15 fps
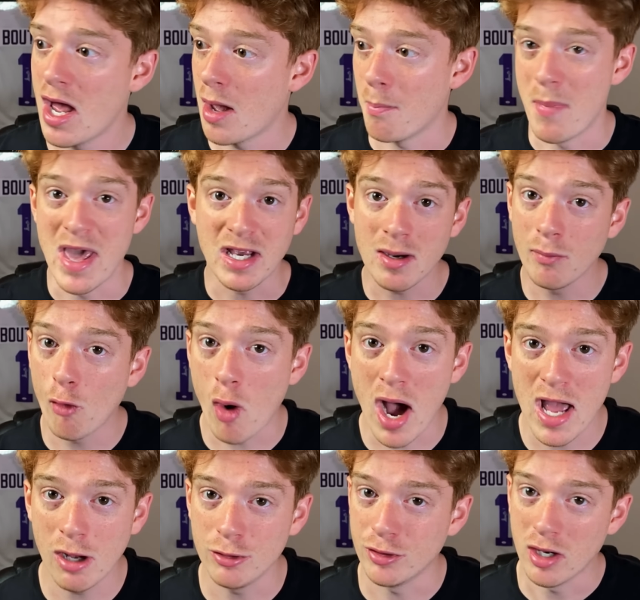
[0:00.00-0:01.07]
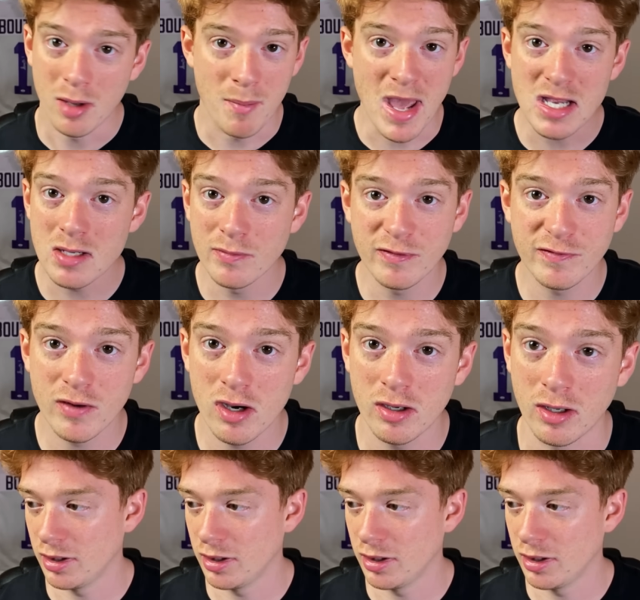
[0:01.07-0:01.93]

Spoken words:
Make them wild, make them fun.